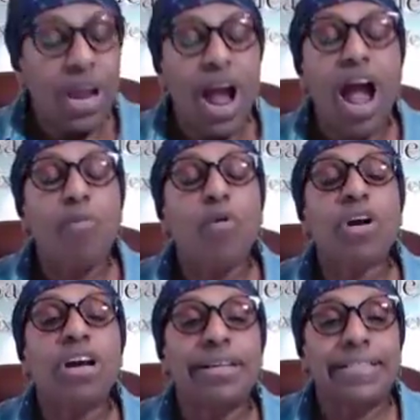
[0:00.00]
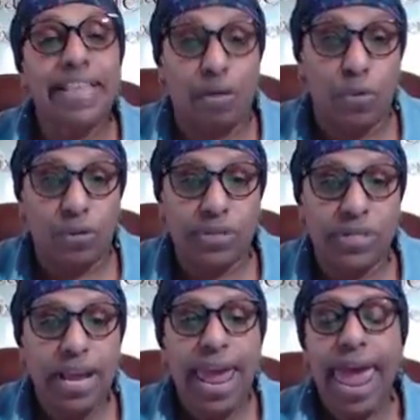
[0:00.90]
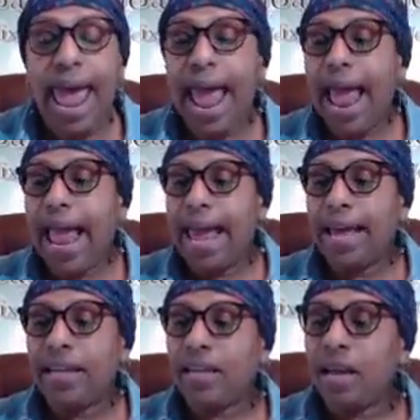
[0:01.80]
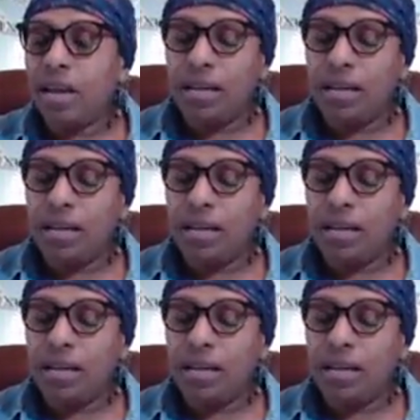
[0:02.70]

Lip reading: I've been working on samples. And